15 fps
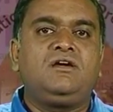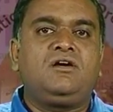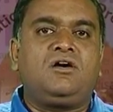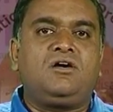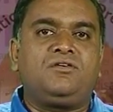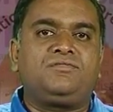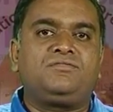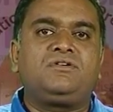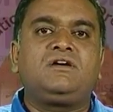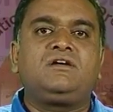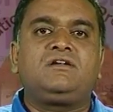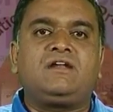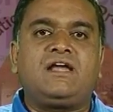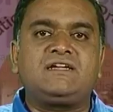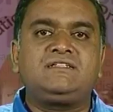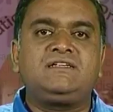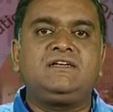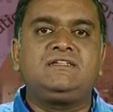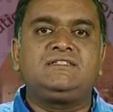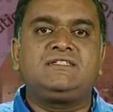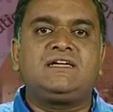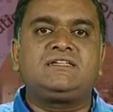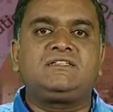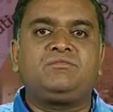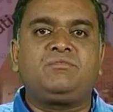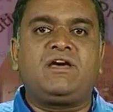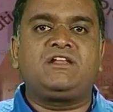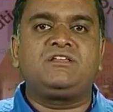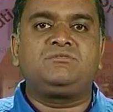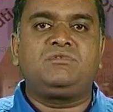of National Disaster
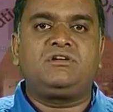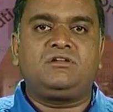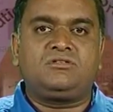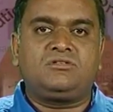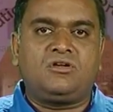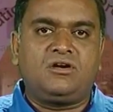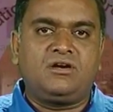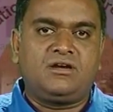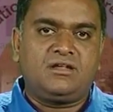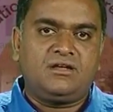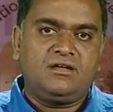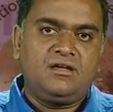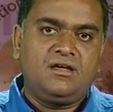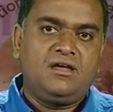Management Authority